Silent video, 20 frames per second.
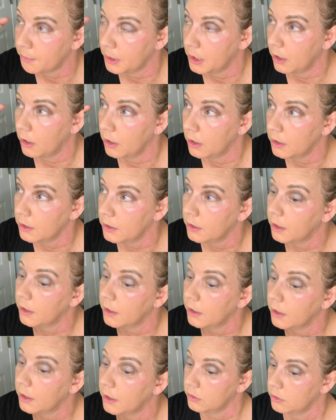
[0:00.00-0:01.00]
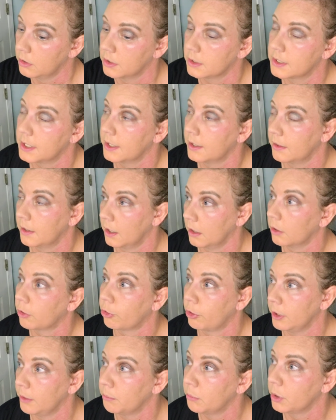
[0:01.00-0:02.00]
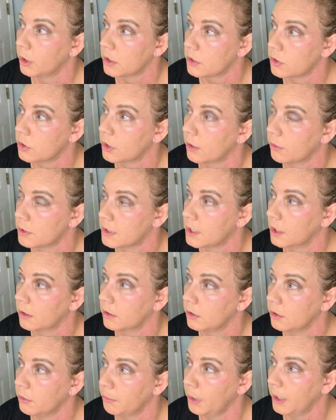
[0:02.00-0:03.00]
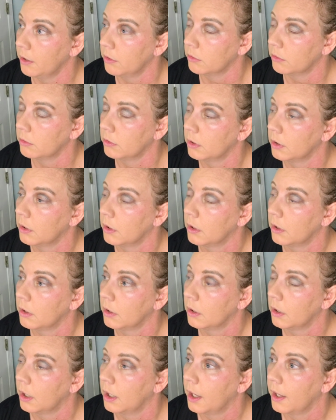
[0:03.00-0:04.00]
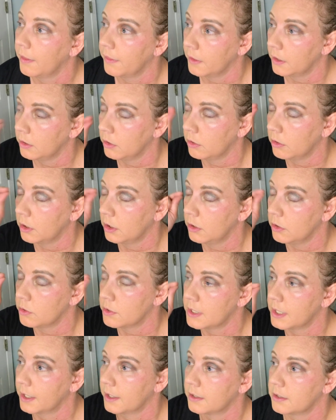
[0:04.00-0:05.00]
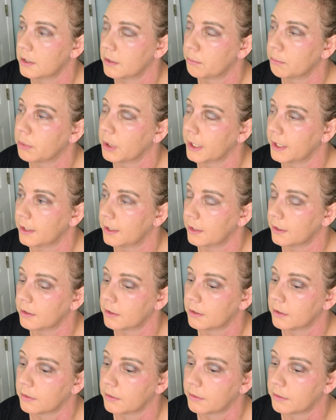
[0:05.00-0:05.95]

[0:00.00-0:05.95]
it on, and then you can take that cream brush I was telling you about, and then you can use that to blend it.